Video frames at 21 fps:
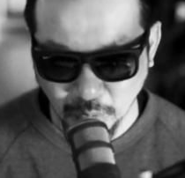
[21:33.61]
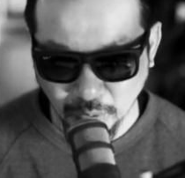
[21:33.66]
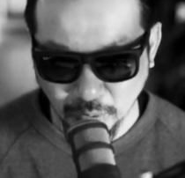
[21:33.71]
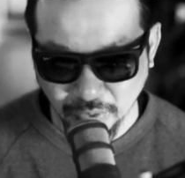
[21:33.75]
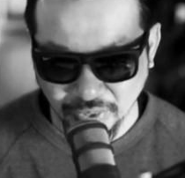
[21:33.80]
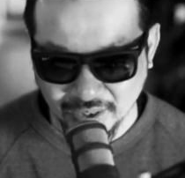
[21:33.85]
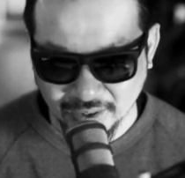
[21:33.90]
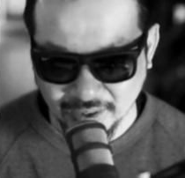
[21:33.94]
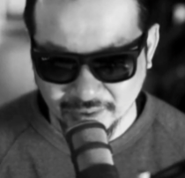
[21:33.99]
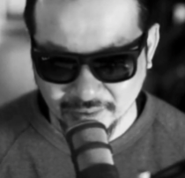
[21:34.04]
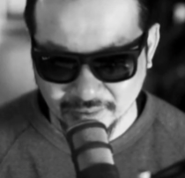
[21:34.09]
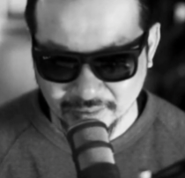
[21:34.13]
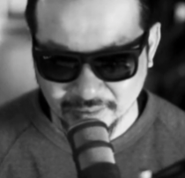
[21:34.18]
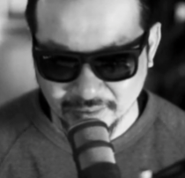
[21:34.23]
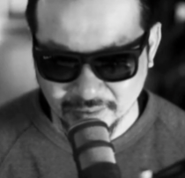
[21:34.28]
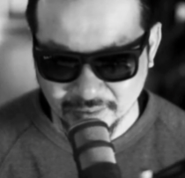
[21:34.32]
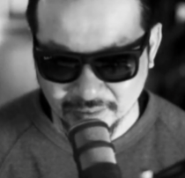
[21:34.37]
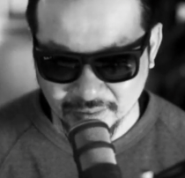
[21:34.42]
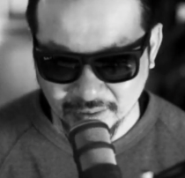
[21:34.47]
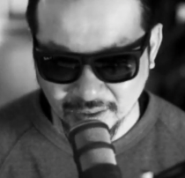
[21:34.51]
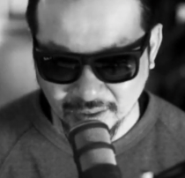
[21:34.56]

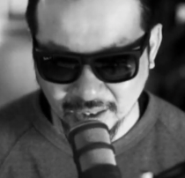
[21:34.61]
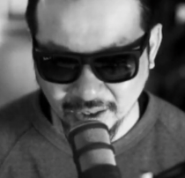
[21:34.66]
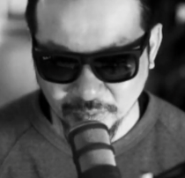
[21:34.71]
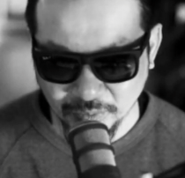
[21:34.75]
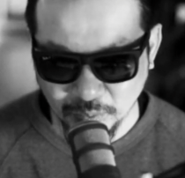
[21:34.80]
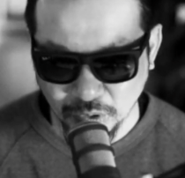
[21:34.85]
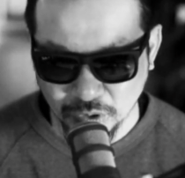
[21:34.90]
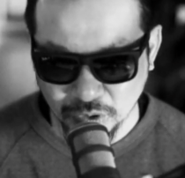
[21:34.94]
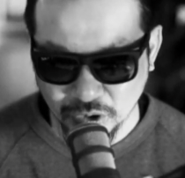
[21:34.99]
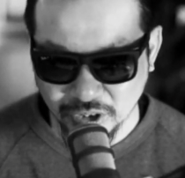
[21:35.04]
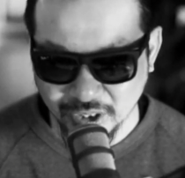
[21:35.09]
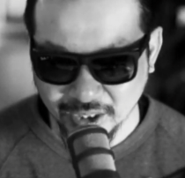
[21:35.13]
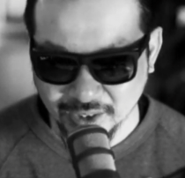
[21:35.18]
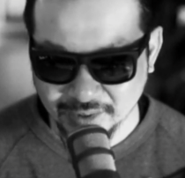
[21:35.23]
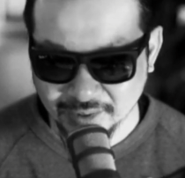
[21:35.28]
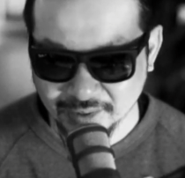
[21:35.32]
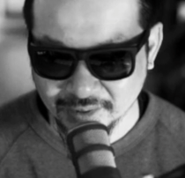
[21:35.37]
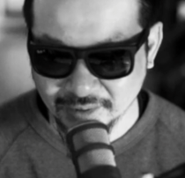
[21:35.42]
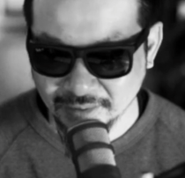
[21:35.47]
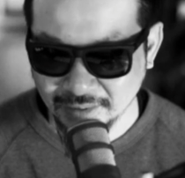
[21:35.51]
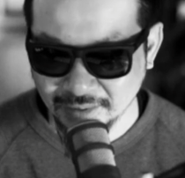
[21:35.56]
things and have more
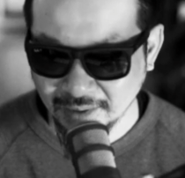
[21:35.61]
tricks.